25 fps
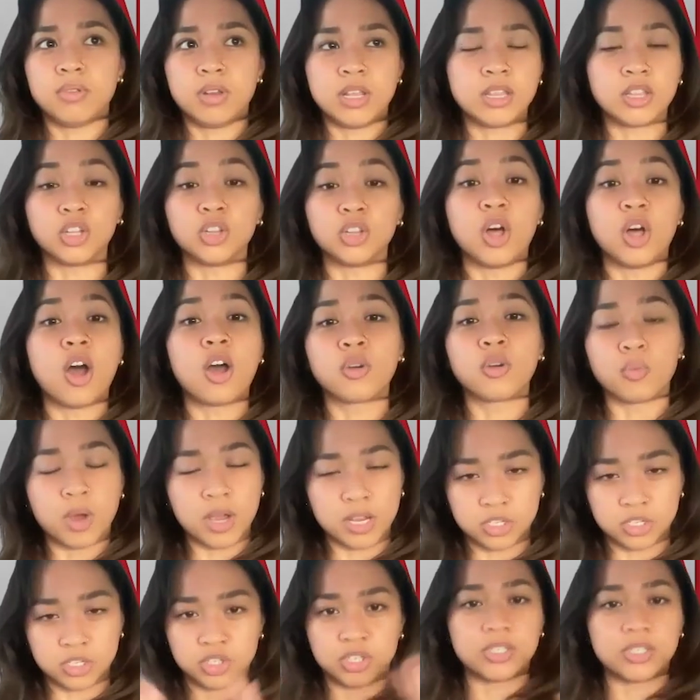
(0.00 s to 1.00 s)
in the long
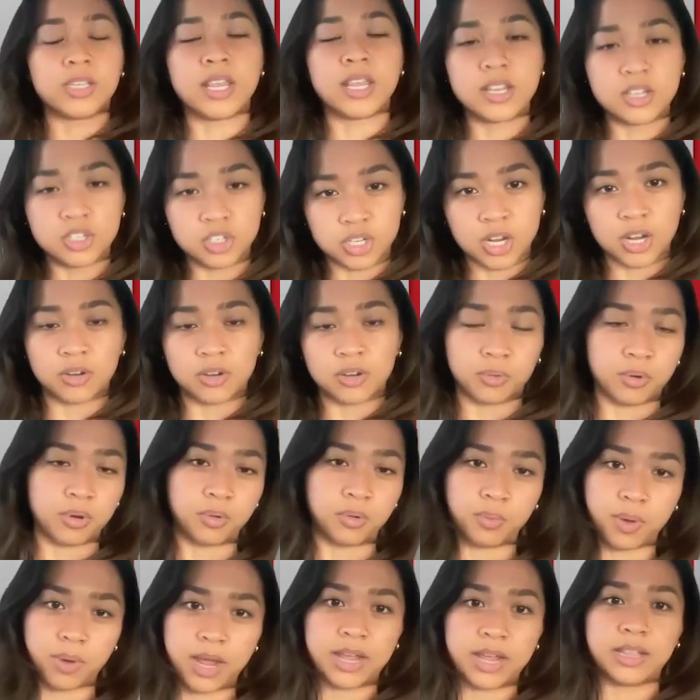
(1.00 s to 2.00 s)
run, just in
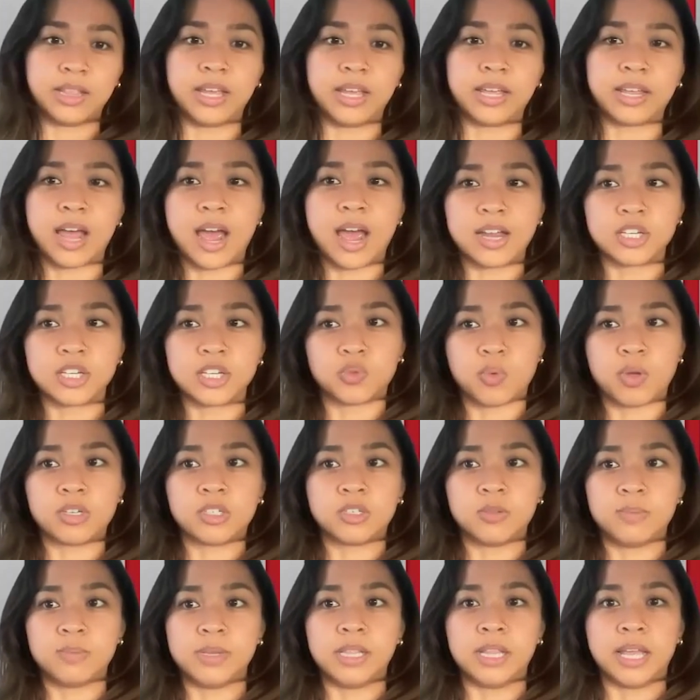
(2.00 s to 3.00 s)
general, right? Like I just
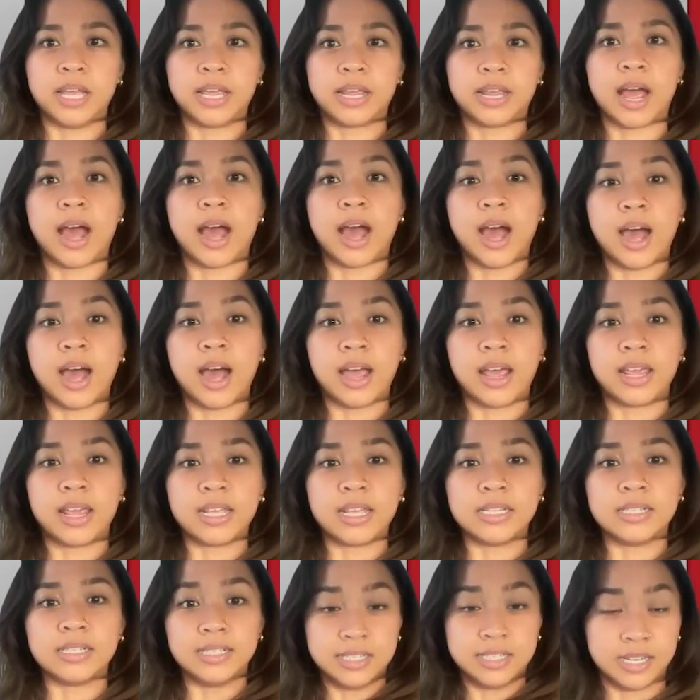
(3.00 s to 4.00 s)
want to be like,
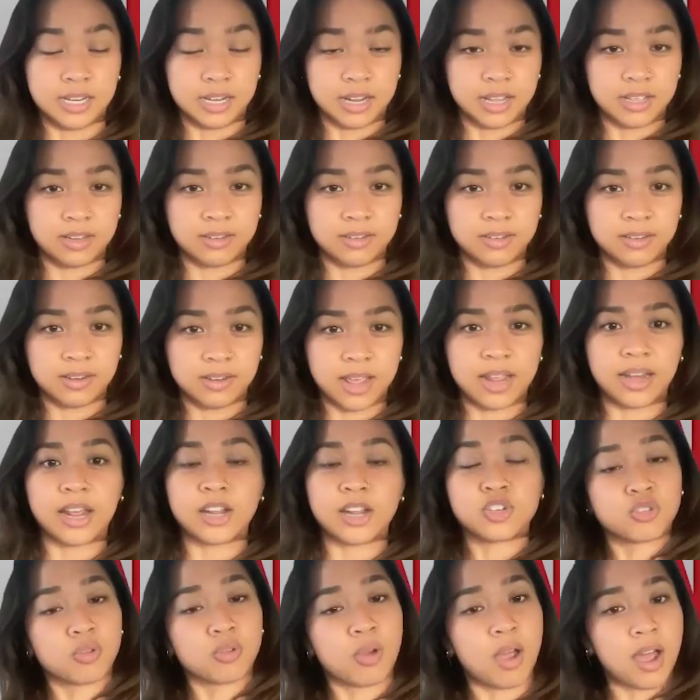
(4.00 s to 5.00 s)
I did it and
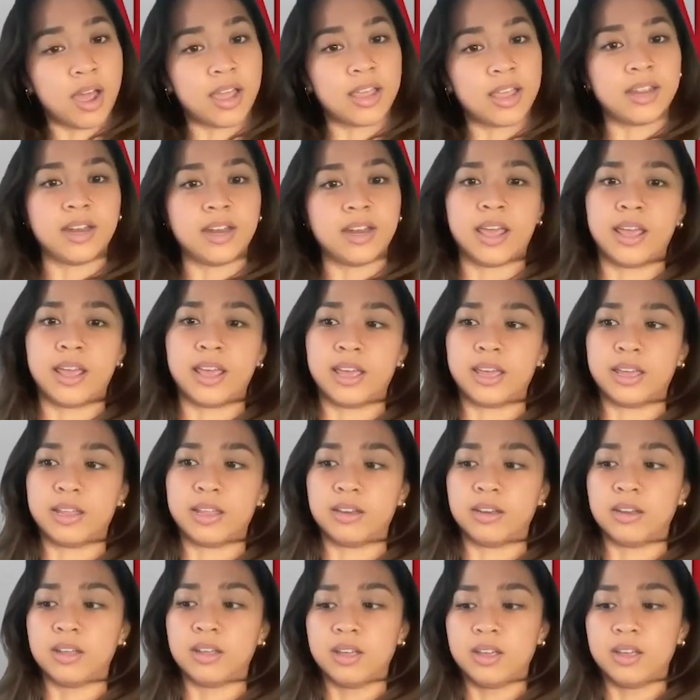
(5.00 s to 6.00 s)
I tried,
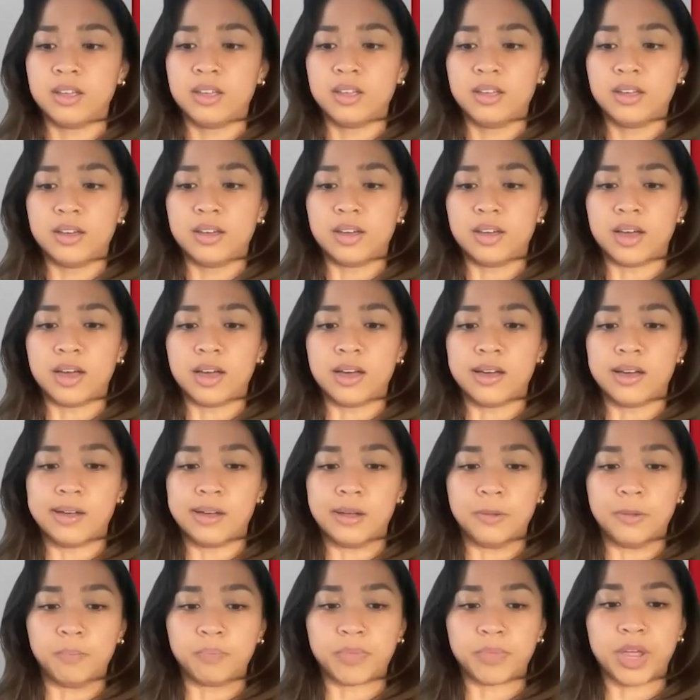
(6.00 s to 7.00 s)
and
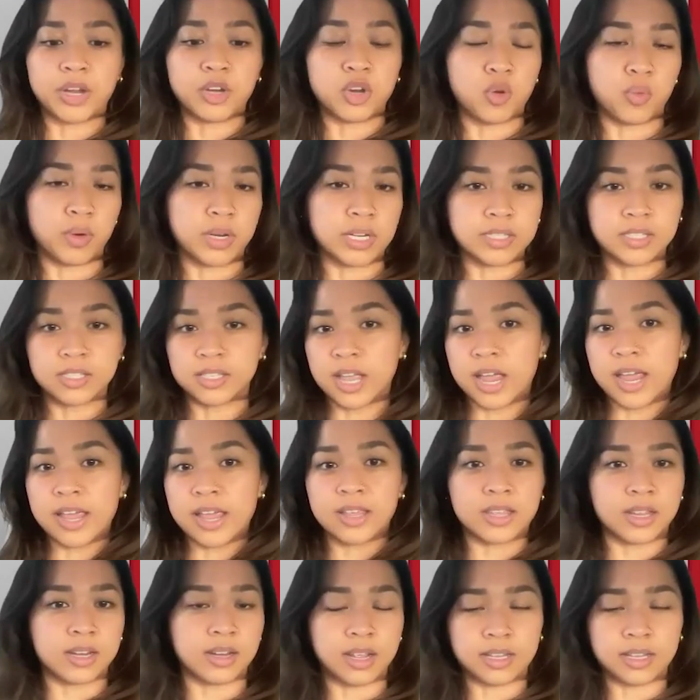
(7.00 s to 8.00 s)
I know what it's like,